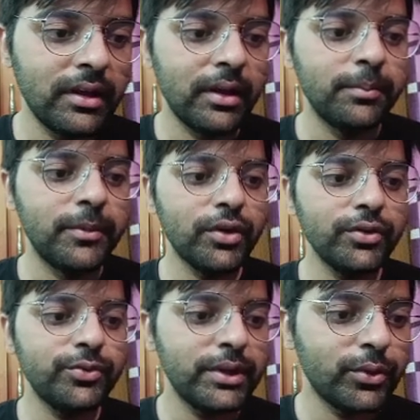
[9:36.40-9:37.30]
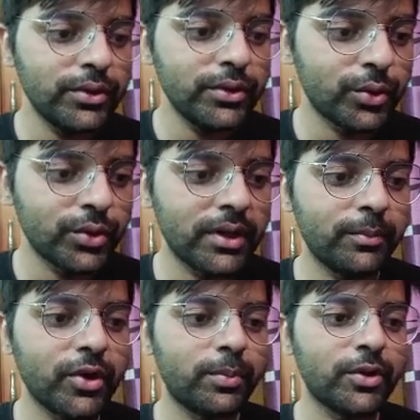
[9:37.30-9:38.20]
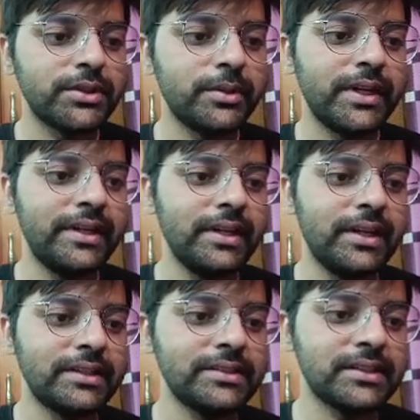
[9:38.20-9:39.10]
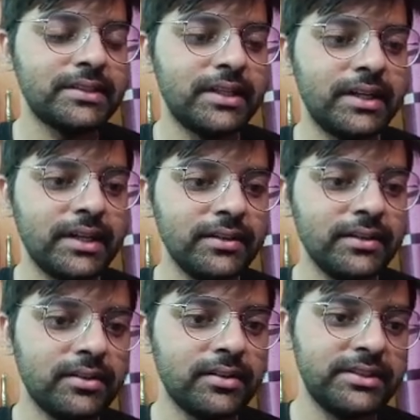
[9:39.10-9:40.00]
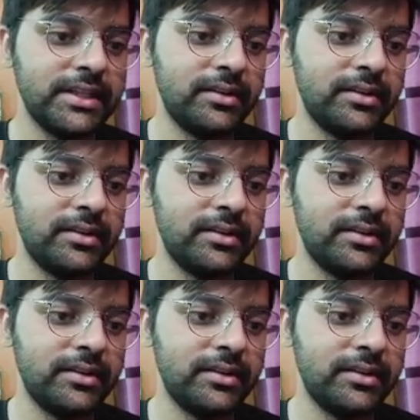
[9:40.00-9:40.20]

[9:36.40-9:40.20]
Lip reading: Because we know total number of possibility, let's consider it as z,